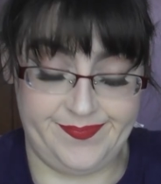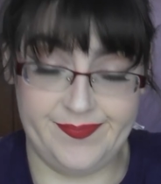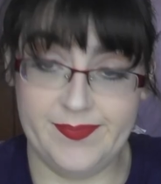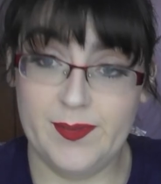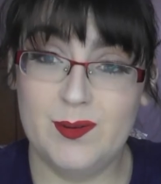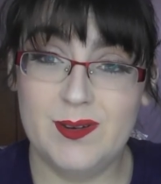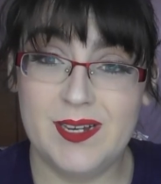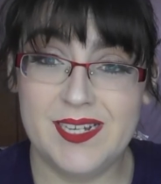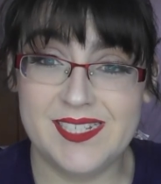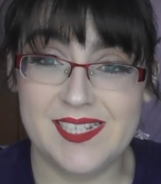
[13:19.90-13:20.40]

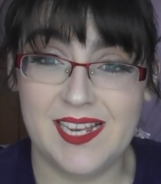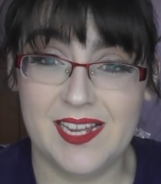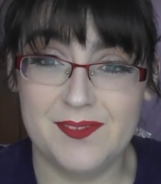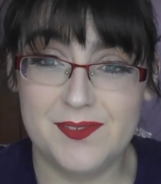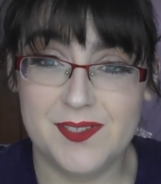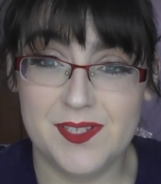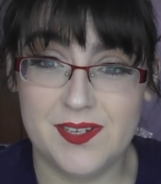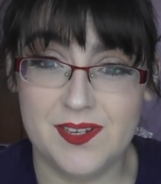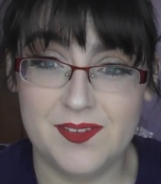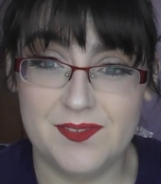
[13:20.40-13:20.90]
Why is life
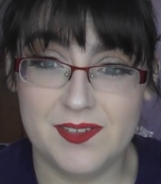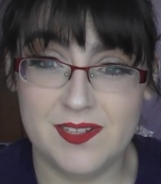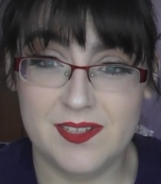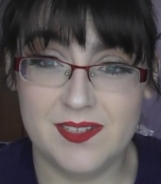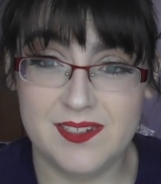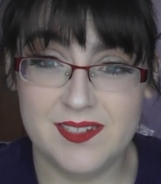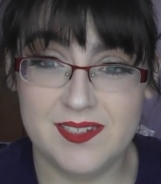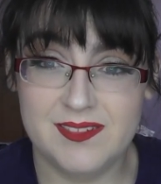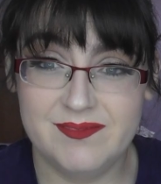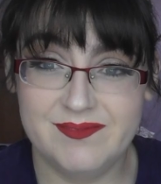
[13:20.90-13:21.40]
so
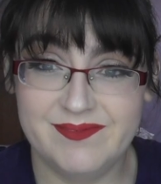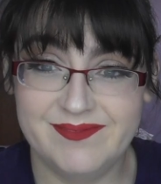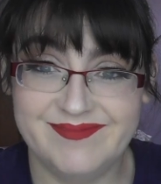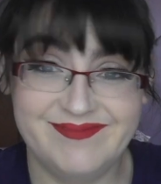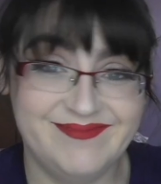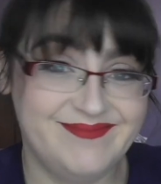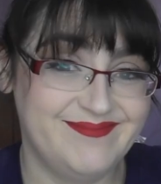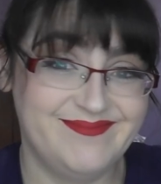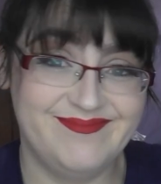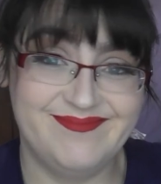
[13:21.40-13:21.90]
difficult?
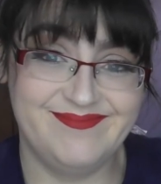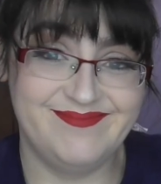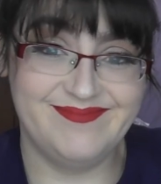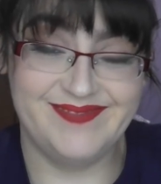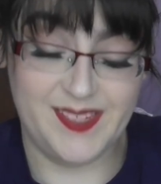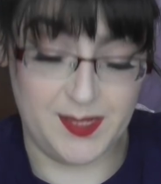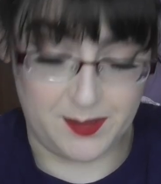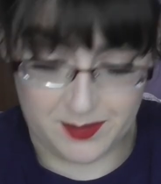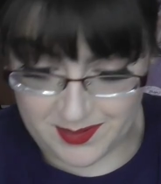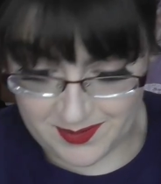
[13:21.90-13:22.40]

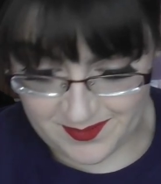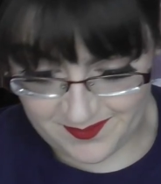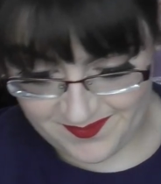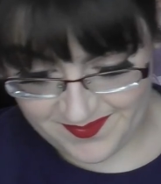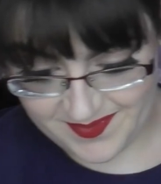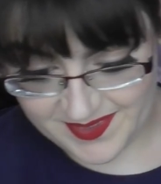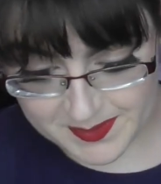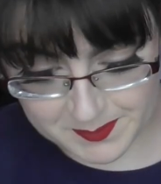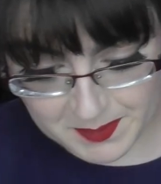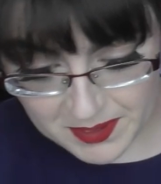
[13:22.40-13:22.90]
Don't know.
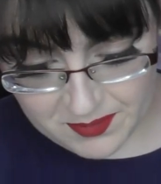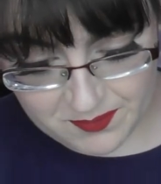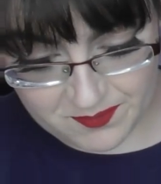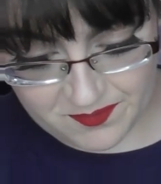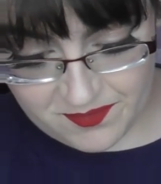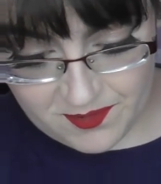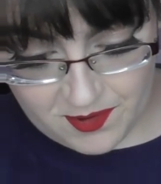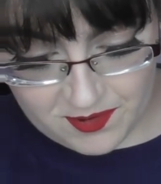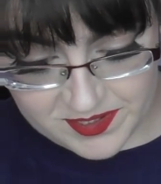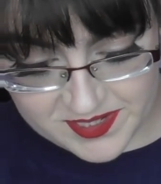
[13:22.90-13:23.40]
It's my own
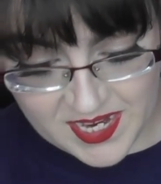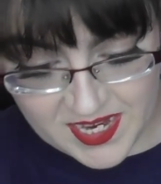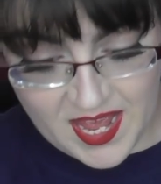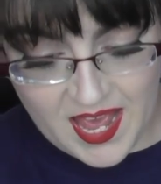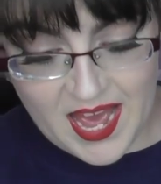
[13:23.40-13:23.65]
fault.